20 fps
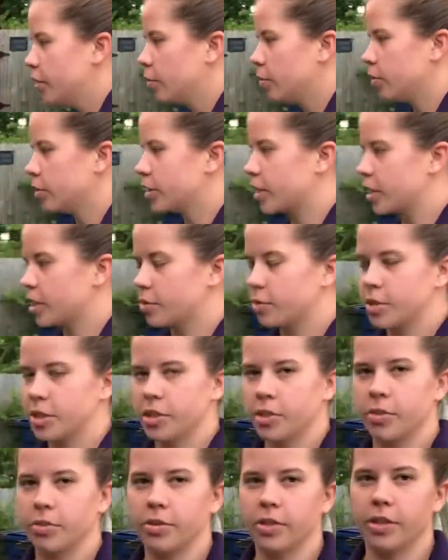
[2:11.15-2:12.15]
we'll discuss what to
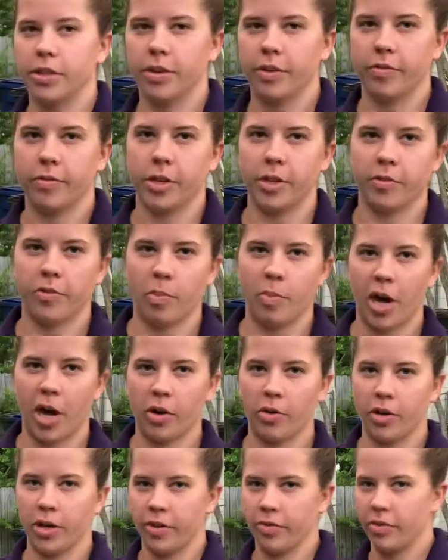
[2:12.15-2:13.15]
do in the event of a
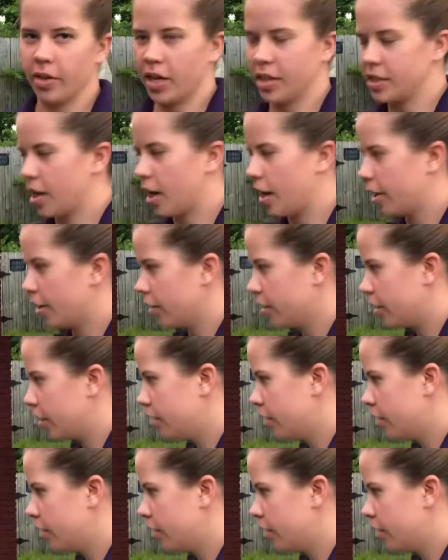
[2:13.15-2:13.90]
battery and a flat tire.